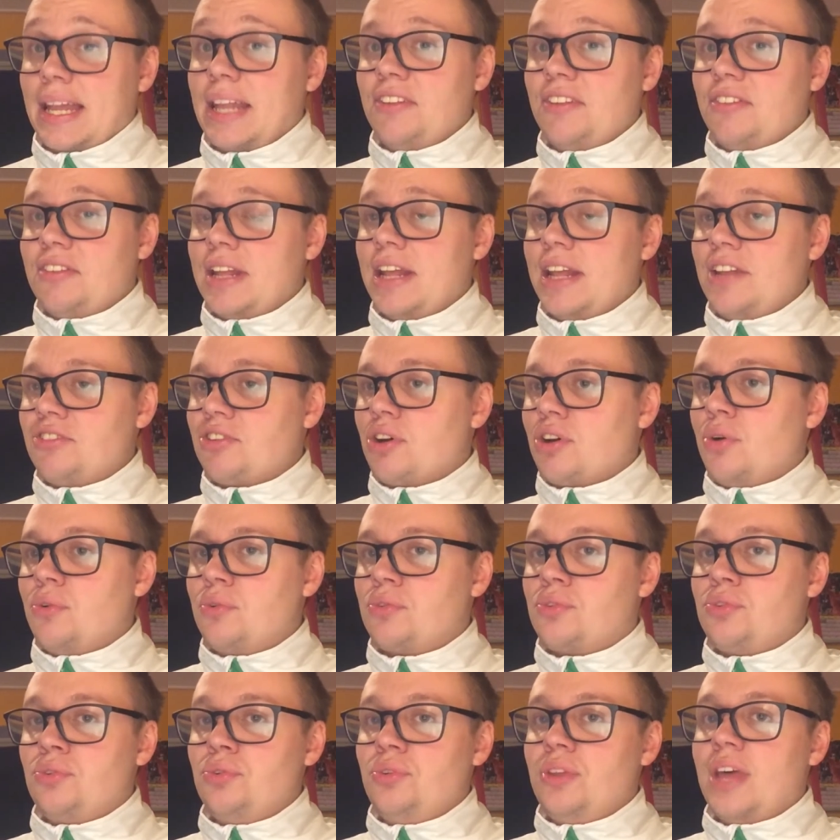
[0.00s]
let's go
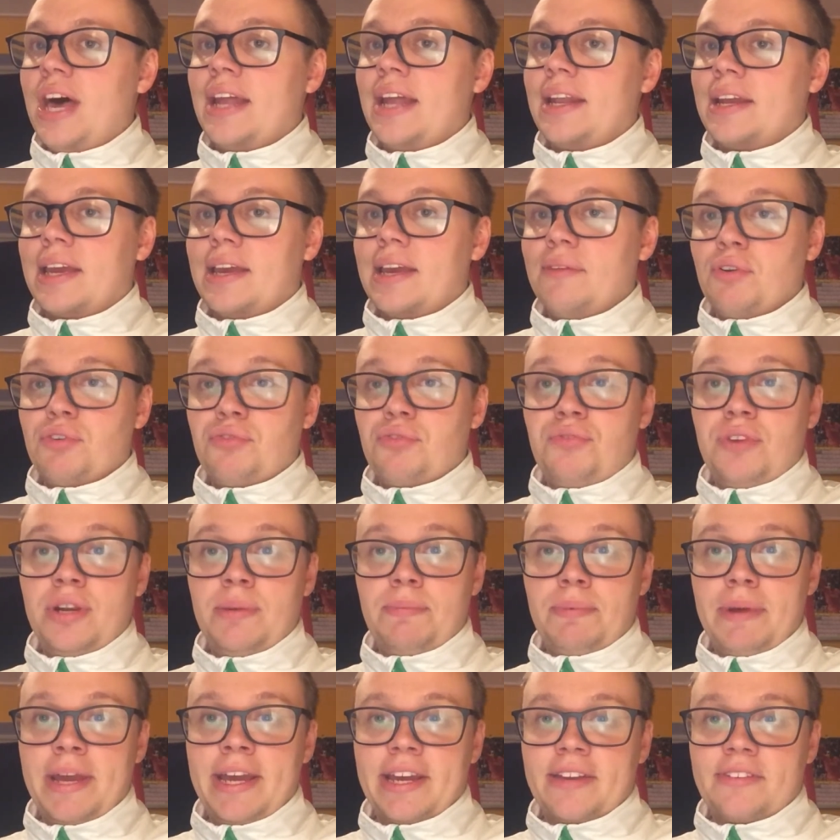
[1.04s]
do that and give us 3
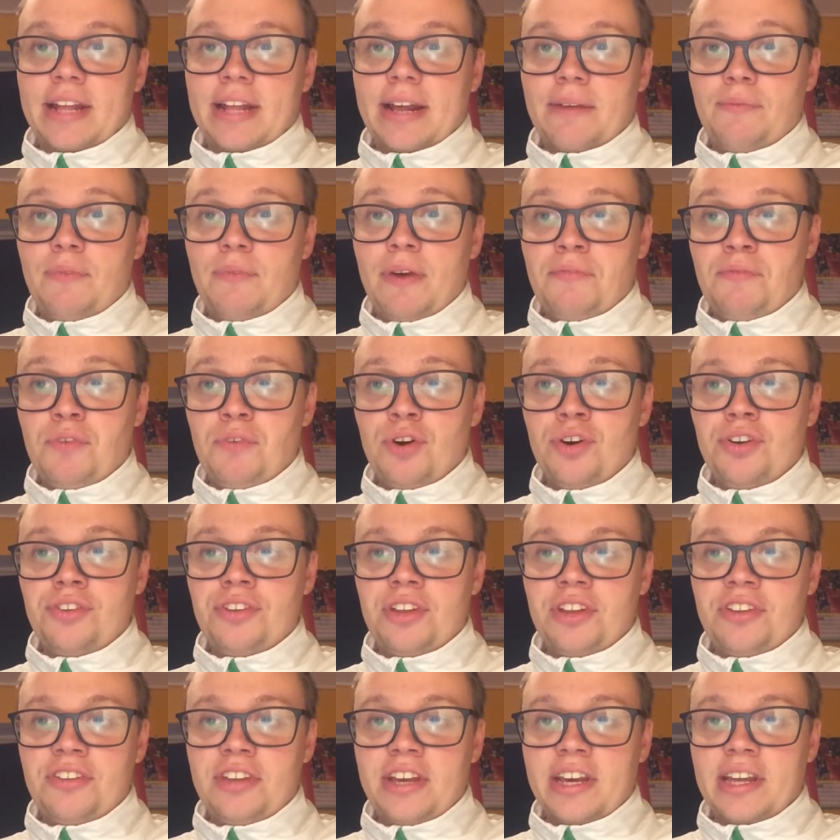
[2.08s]
picks, like a
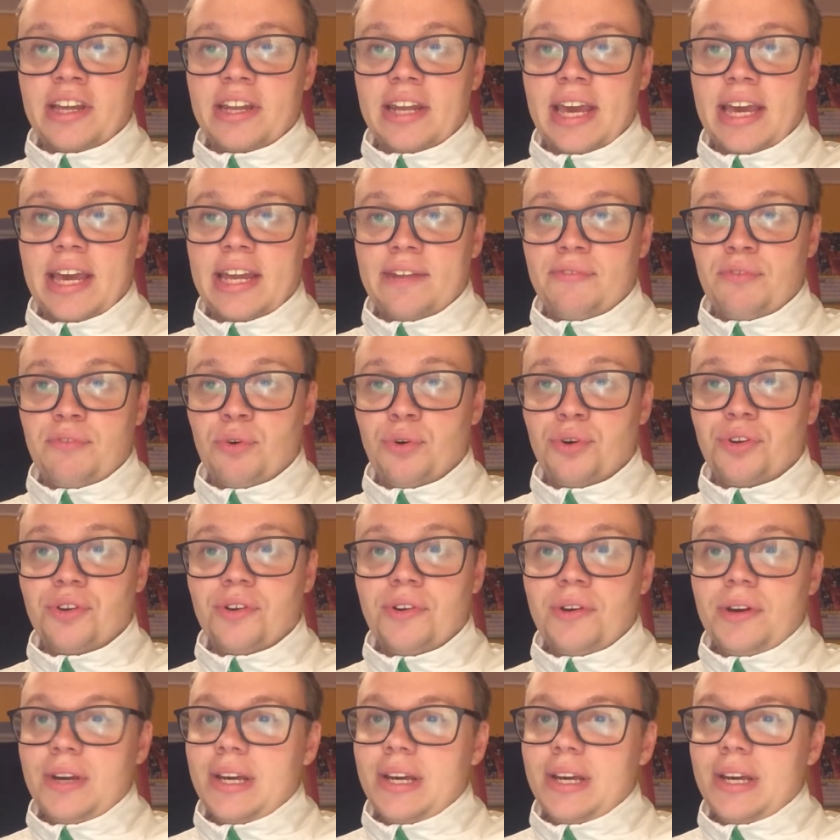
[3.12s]
1st, a 2nd, and a 3rd.